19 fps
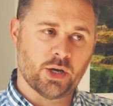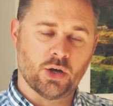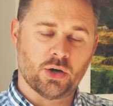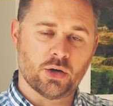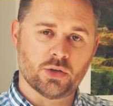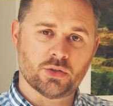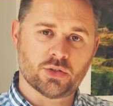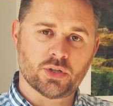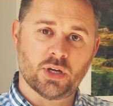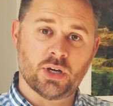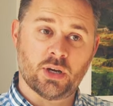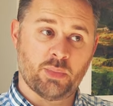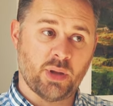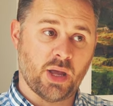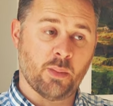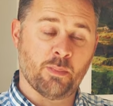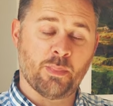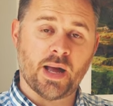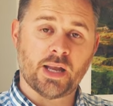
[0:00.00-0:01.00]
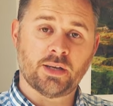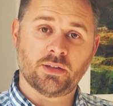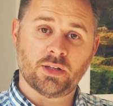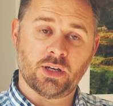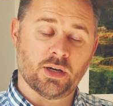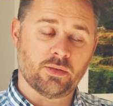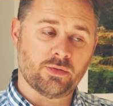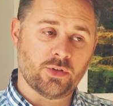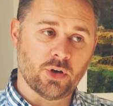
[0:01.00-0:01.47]
of noise and a bit of
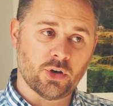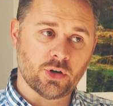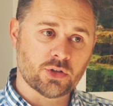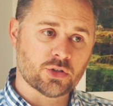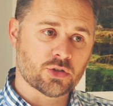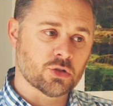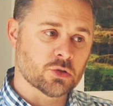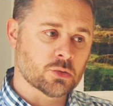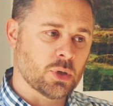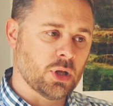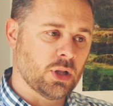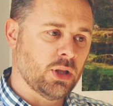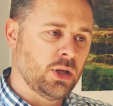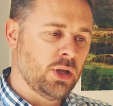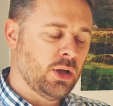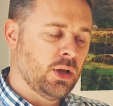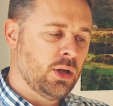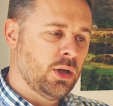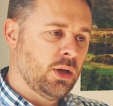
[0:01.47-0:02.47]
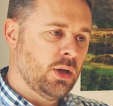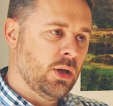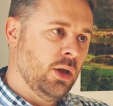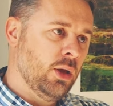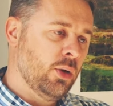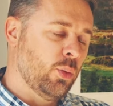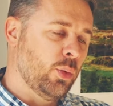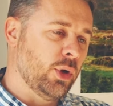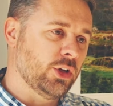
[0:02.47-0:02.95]
banding I've noticed as well,
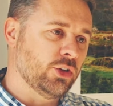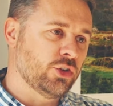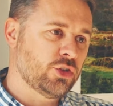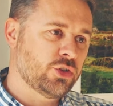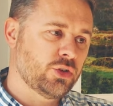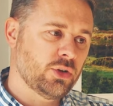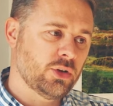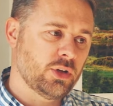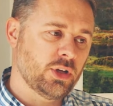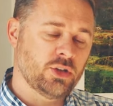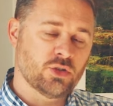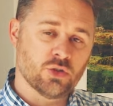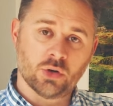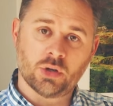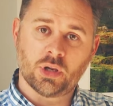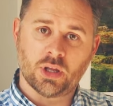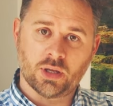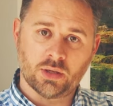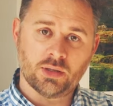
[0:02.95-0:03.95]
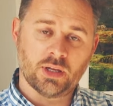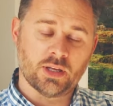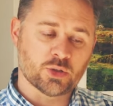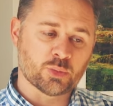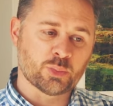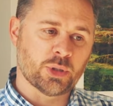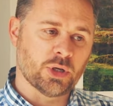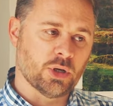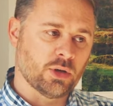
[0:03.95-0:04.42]
which is ugly,
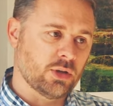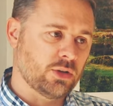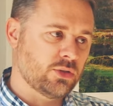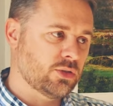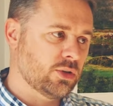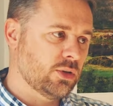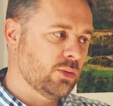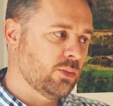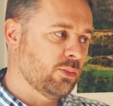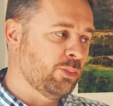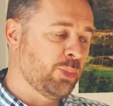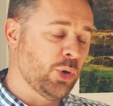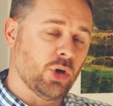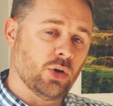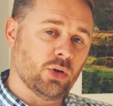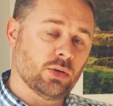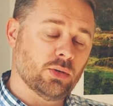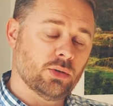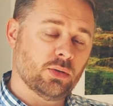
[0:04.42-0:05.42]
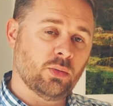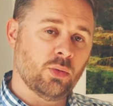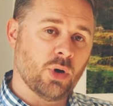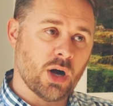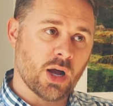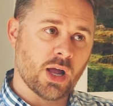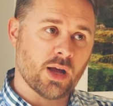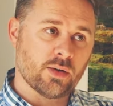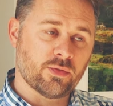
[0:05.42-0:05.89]
let's be honest. But
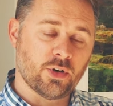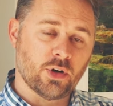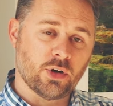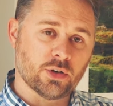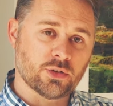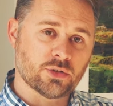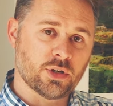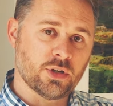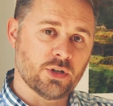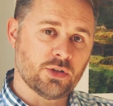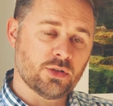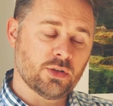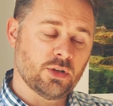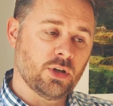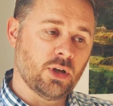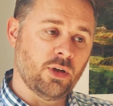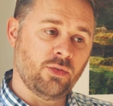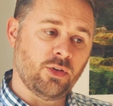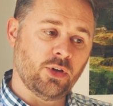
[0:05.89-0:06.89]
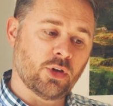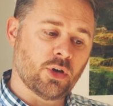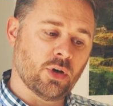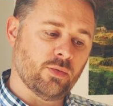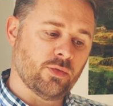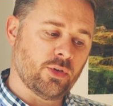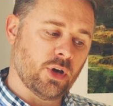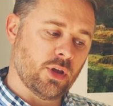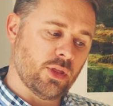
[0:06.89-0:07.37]
what I have noticed is if you
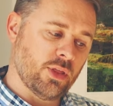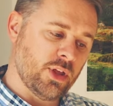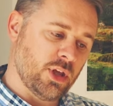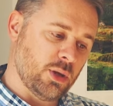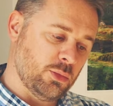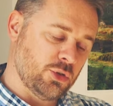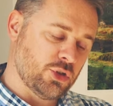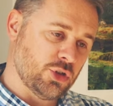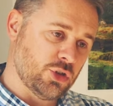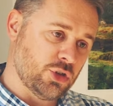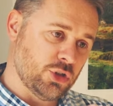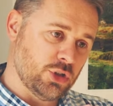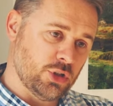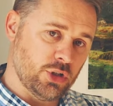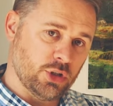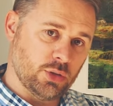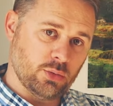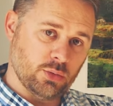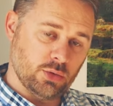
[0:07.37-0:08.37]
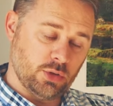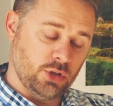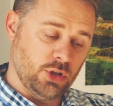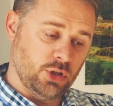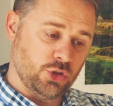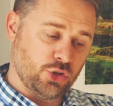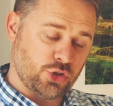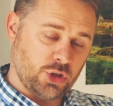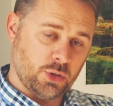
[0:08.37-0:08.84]
convert the images
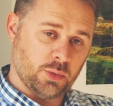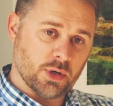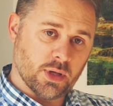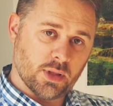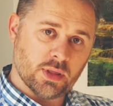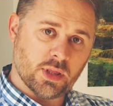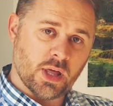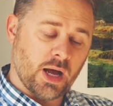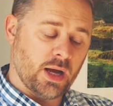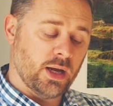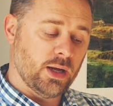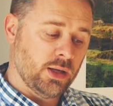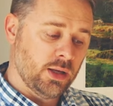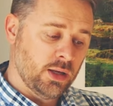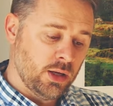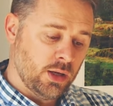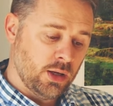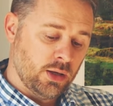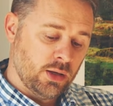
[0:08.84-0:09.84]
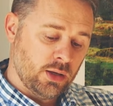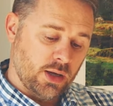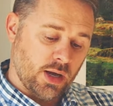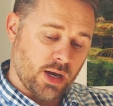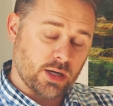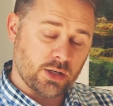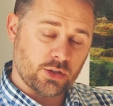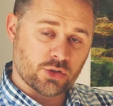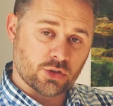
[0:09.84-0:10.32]
you shoot at that
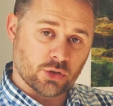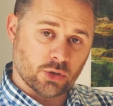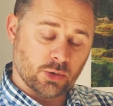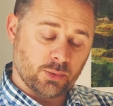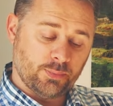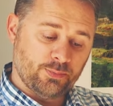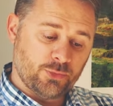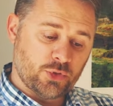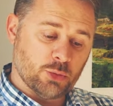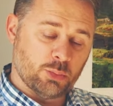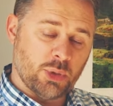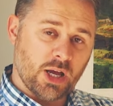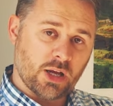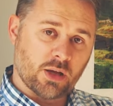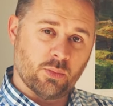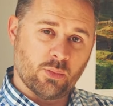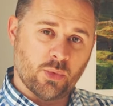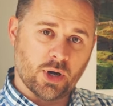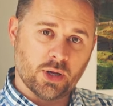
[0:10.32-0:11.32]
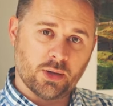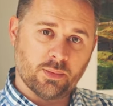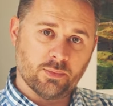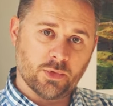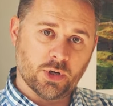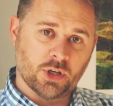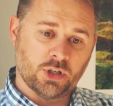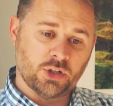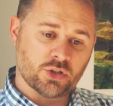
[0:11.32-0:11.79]
ISO to black and white
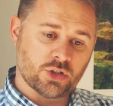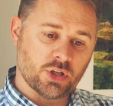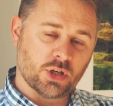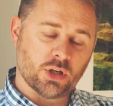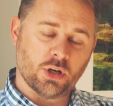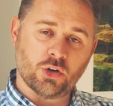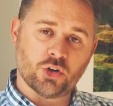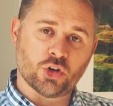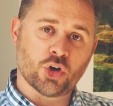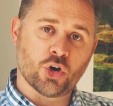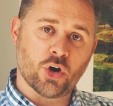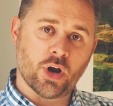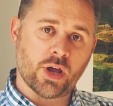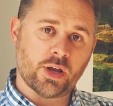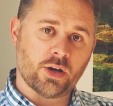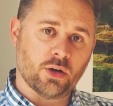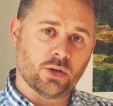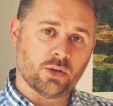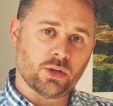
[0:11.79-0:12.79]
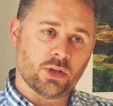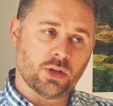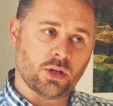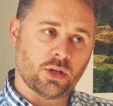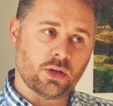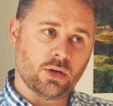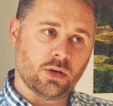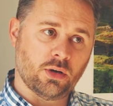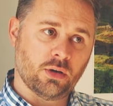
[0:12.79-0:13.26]
and you stick a lot of grain on
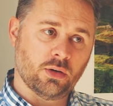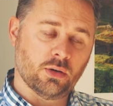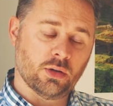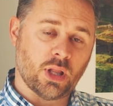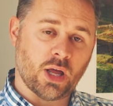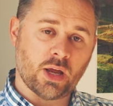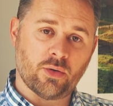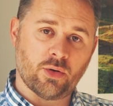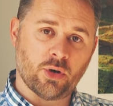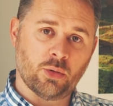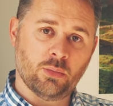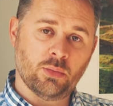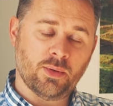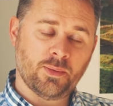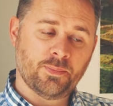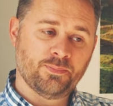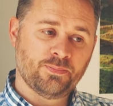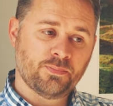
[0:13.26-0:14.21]
in Lightroom,